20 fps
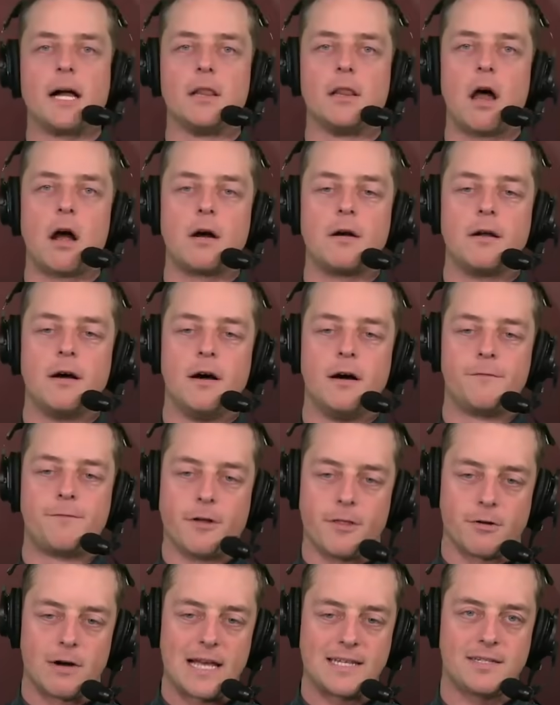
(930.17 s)
alert for
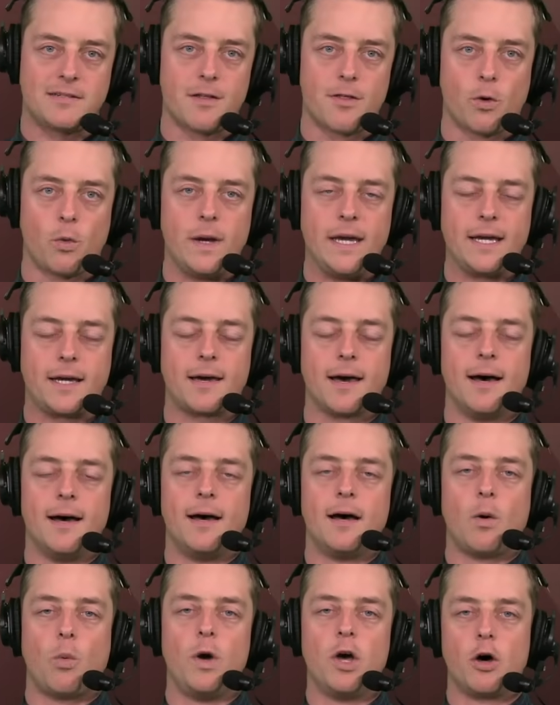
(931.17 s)
the rest of the week.
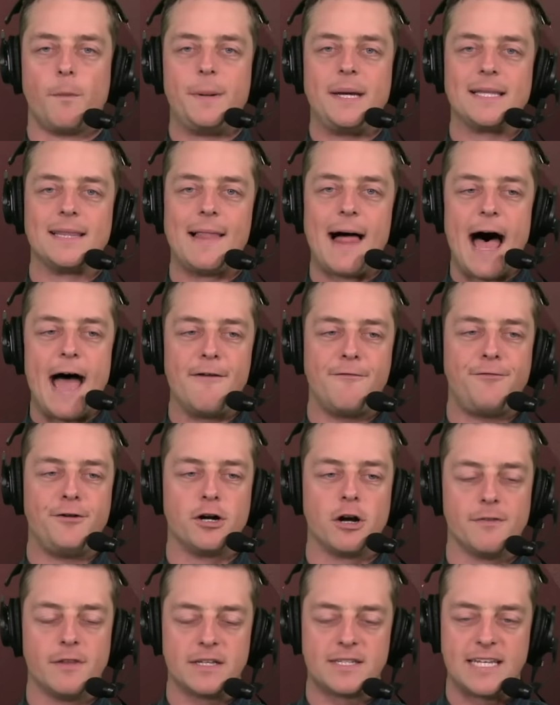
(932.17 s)
We will be live
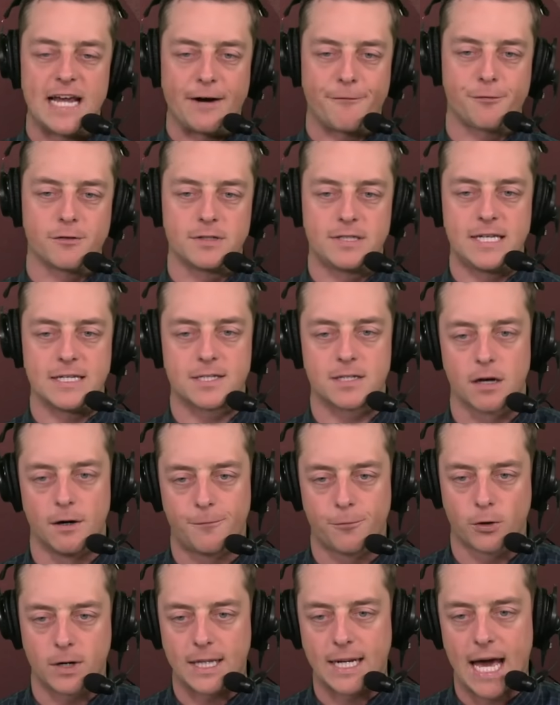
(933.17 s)
here on the San Francisco
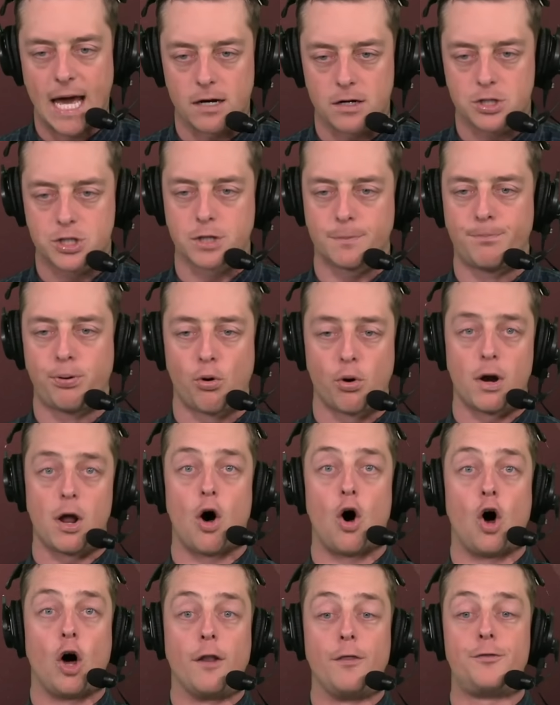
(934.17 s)
forty-niners Report
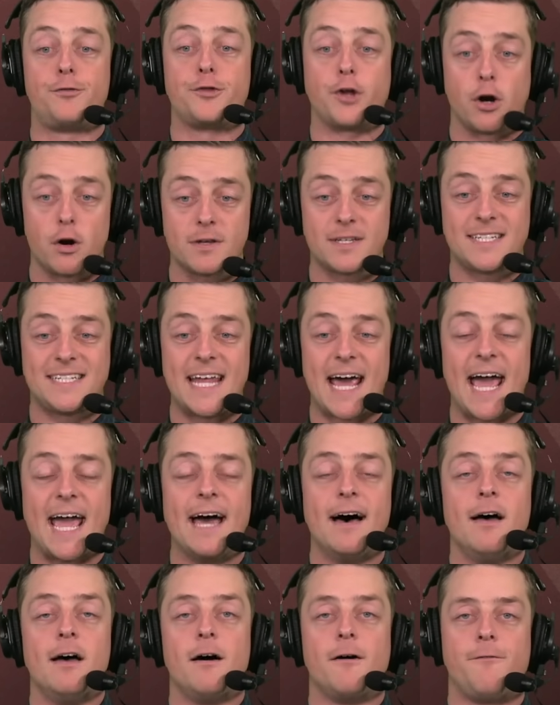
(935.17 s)
on Thursday,
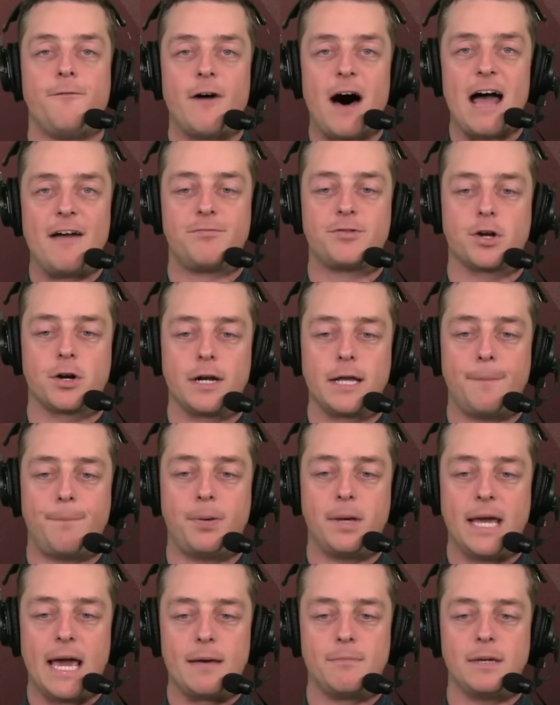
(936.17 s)
five thirty
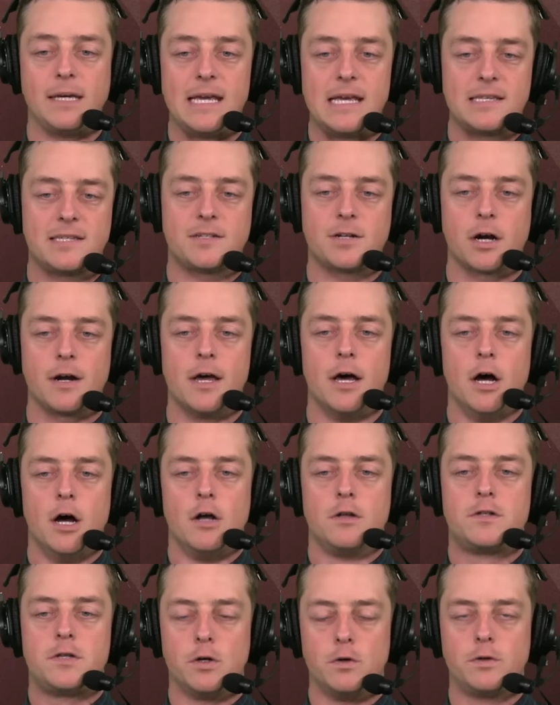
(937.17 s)
p m Eastern,
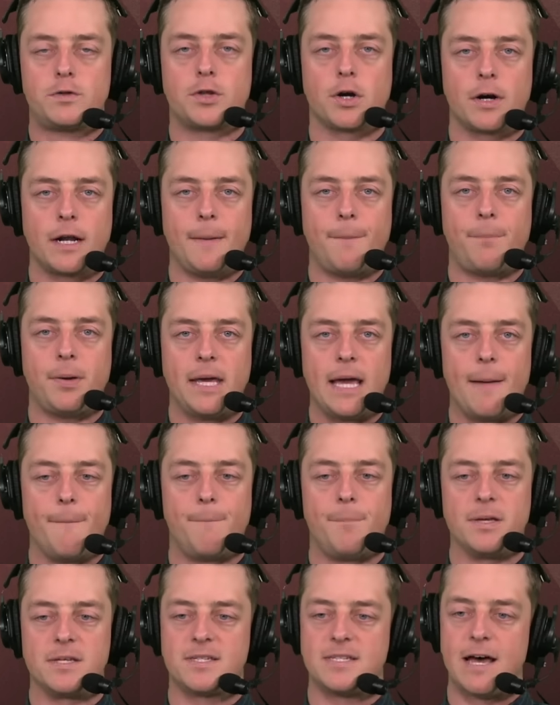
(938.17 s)
two thirty p m
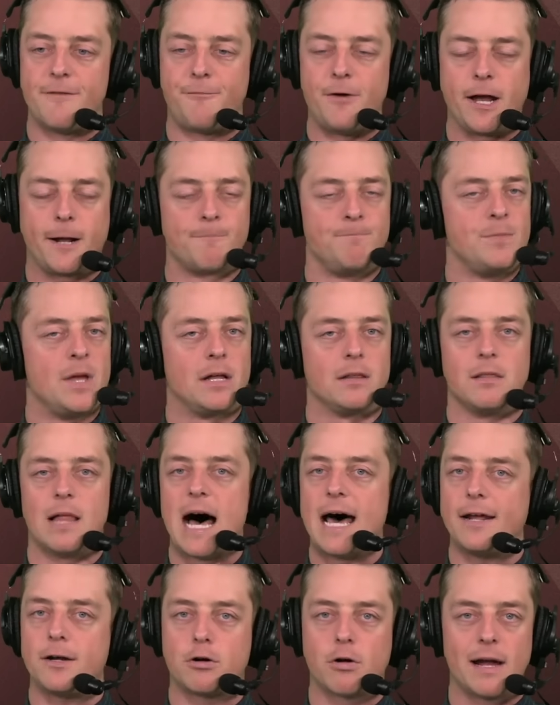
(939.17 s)
Pacific. A
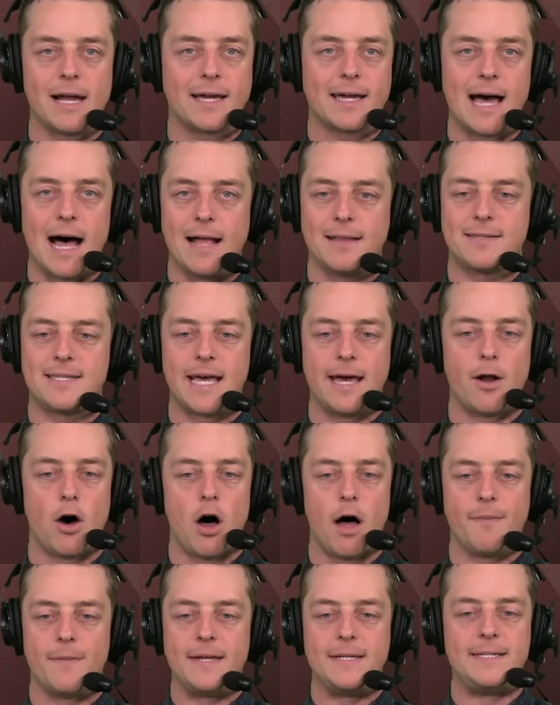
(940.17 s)
lot of great content
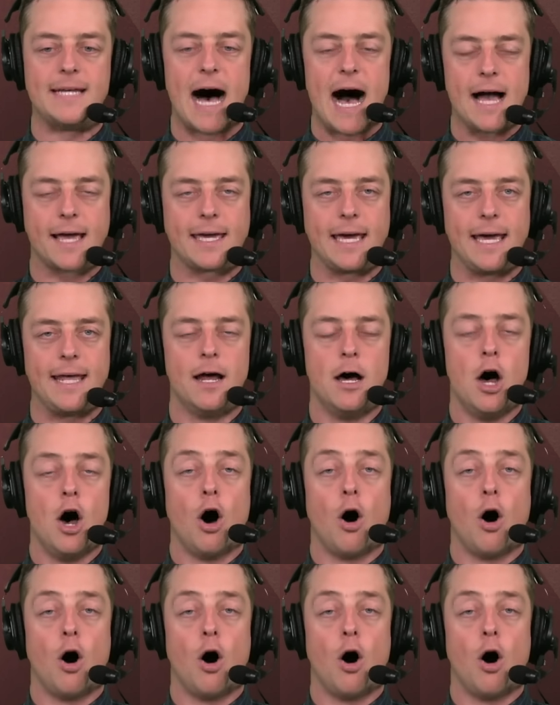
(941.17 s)
on the docket.